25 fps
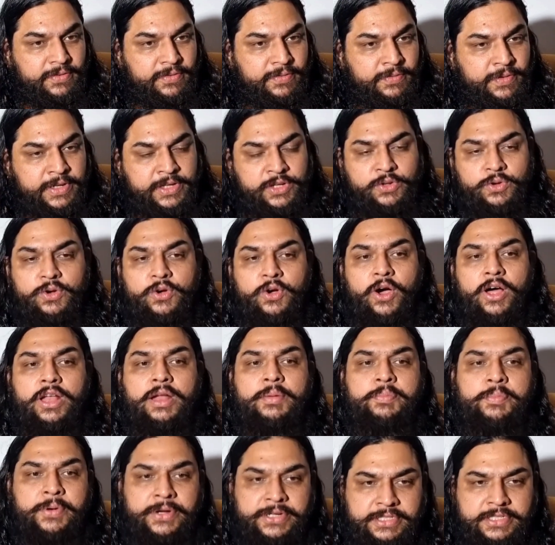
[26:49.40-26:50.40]
When you call
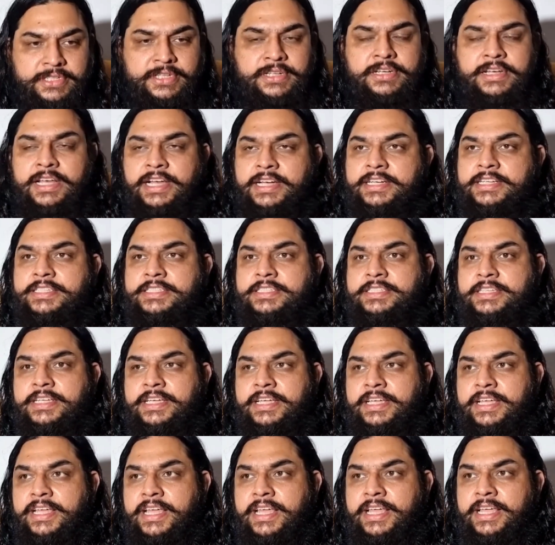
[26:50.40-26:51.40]
a person, let us
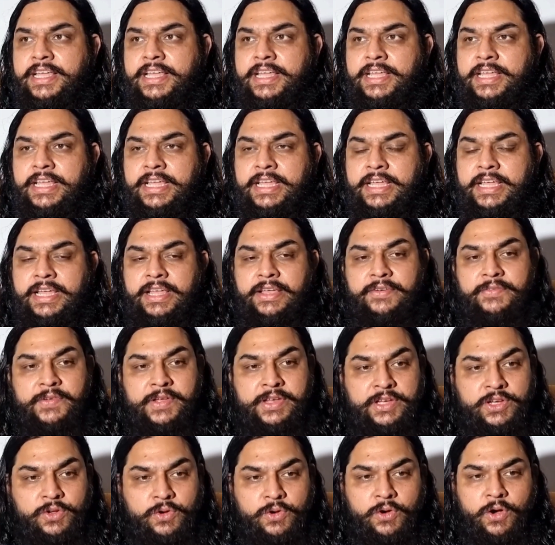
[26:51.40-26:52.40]
say,
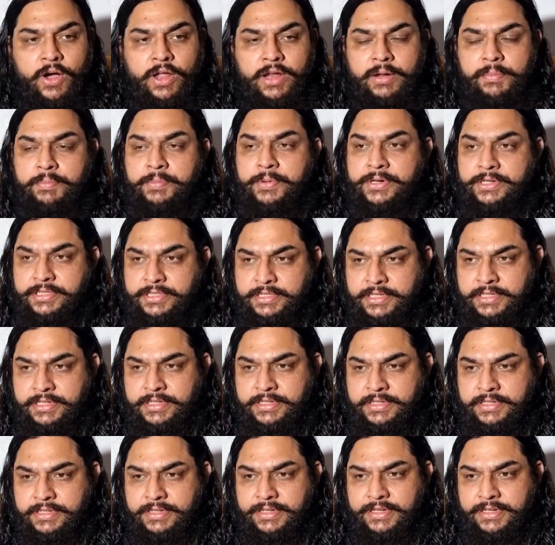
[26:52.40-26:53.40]
when you call a
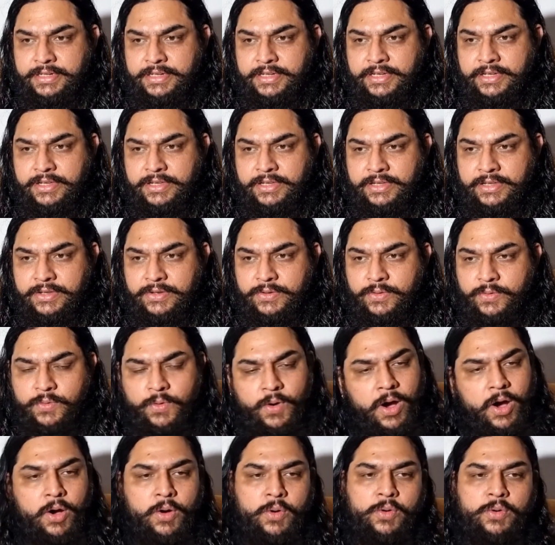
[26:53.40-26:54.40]
person,
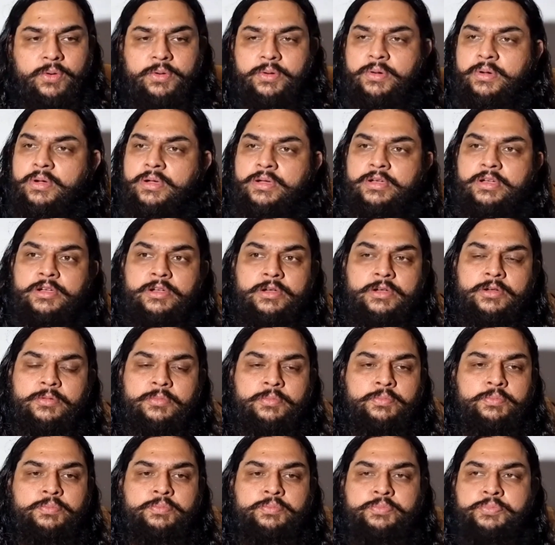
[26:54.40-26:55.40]
wow,
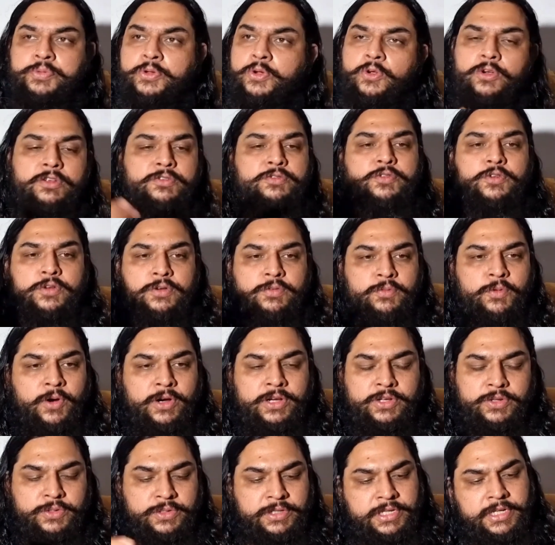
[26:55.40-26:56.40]
beautiful,
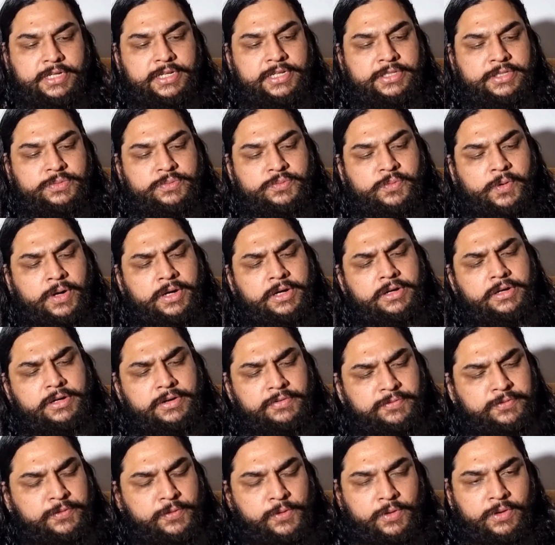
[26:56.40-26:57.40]
what you did is
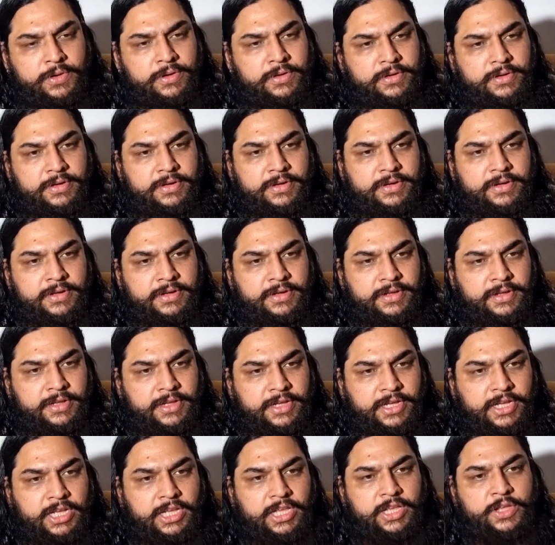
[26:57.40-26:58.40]
wonderful,
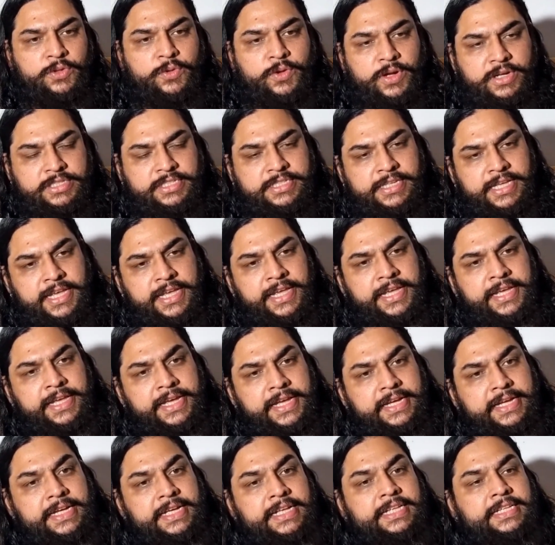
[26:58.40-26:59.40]
you are
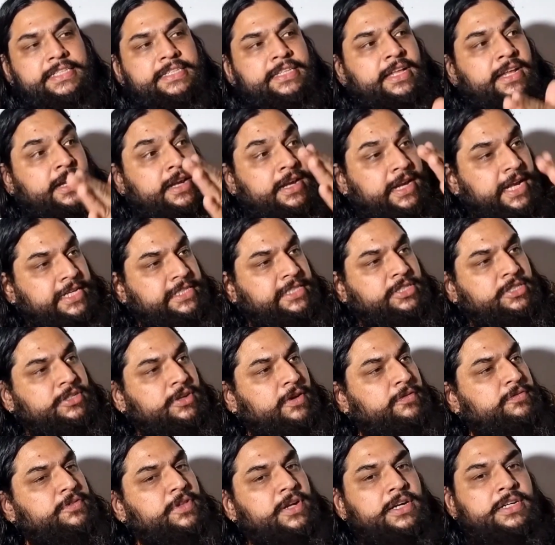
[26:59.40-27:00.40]
saying the rest
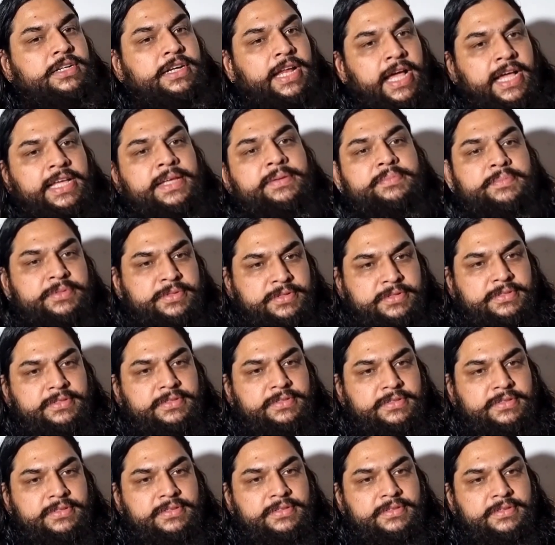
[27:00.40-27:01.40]
of the
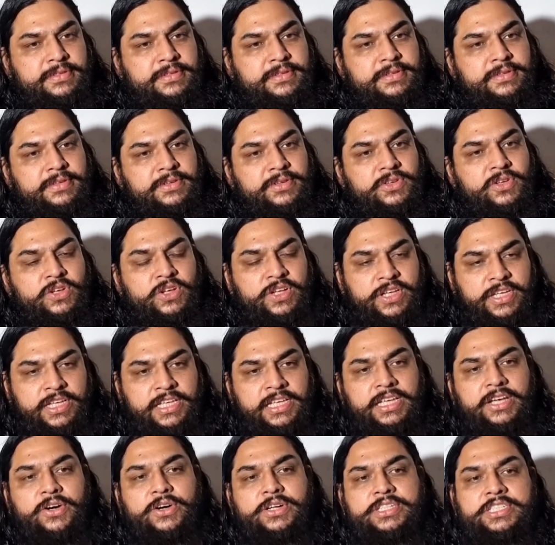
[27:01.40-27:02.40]
times,
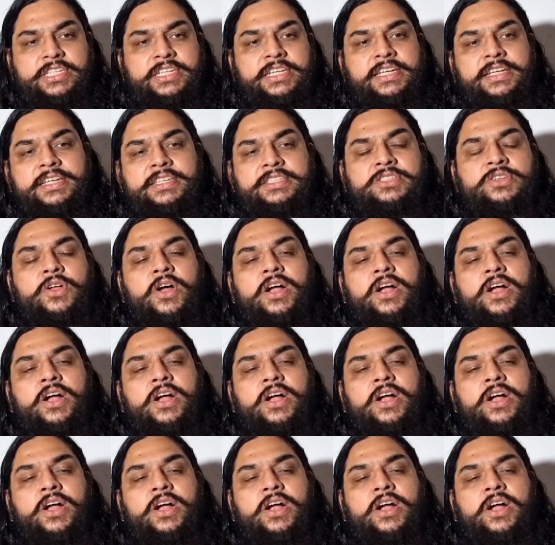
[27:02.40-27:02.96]
he or she is